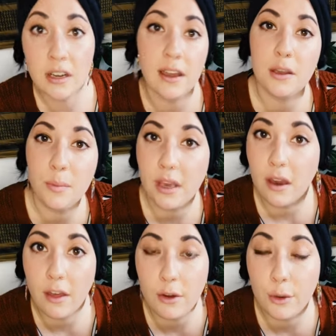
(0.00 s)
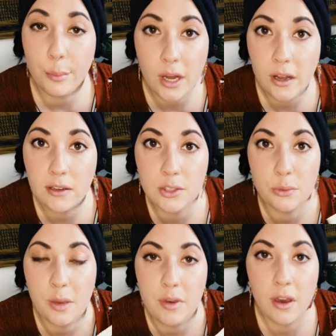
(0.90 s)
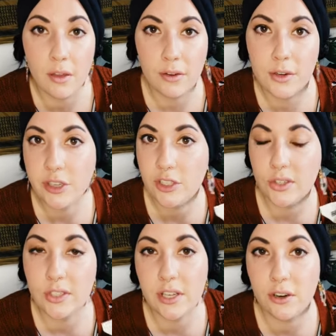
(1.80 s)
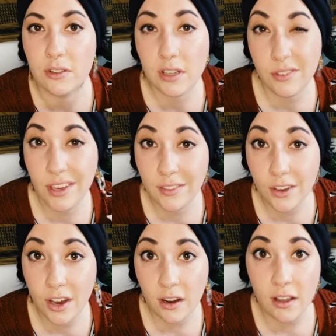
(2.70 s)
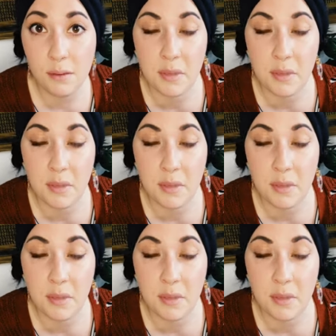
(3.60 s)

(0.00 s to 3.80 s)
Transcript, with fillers: I could make other bugs or maybe other creatures that are living in the garden,